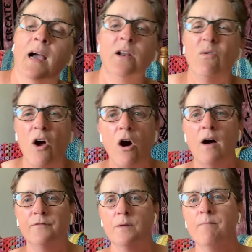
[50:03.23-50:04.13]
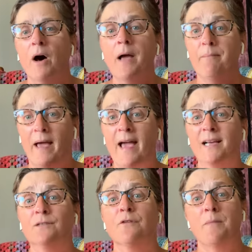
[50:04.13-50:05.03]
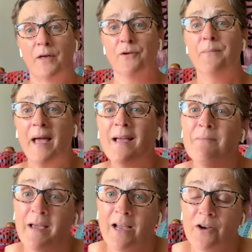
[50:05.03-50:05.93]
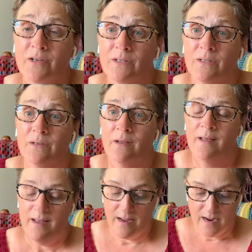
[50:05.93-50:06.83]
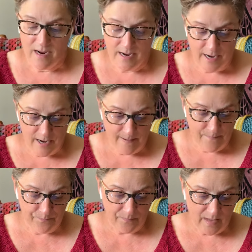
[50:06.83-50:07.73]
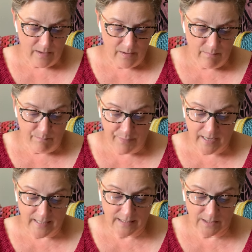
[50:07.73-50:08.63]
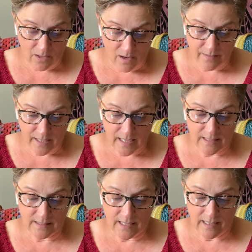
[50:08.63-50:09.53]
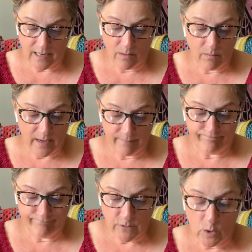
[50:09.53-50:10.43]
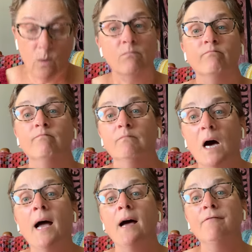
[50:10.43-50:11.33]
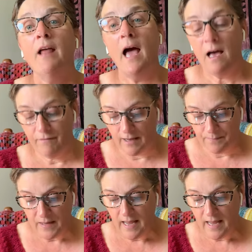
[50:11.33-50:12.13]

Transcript: I don't often buy bags from other bag makers. Um, but I saw this and I went, no, I have to have it.